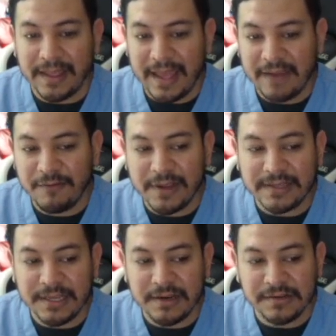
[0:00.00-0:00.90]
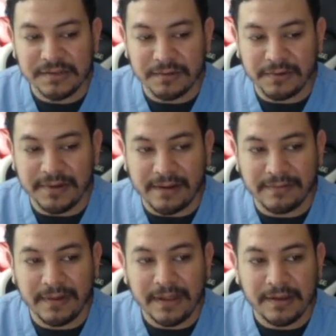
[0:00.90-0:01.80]
And if we continue to scroll
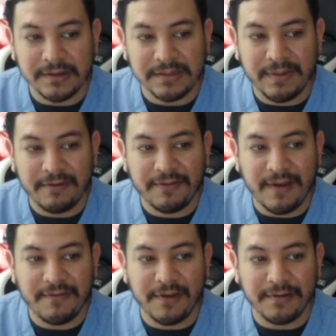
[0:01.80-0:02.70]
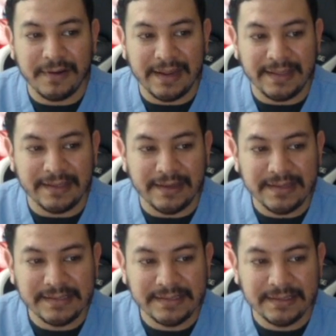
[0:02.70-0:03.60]
down, there's about 500 in the
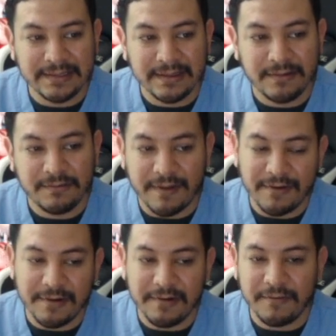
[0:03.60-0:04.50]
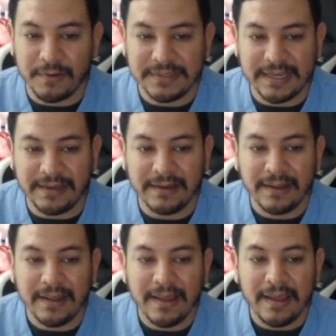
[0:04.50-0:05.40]
list, 514
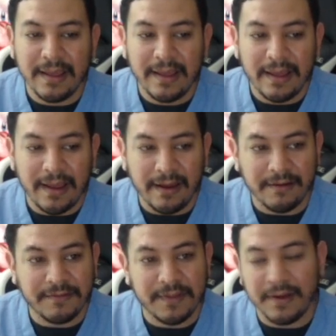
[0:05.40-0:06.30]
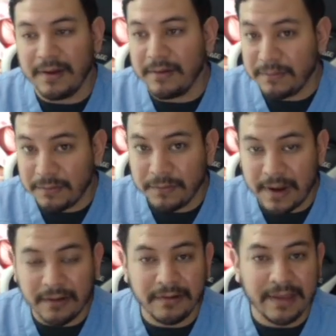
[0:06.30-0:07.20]
of the
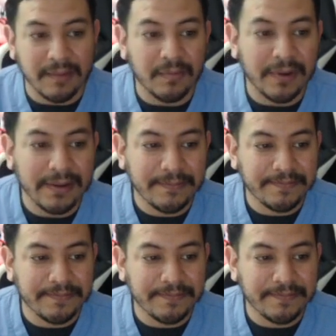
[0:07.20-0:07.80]
regular Game Boy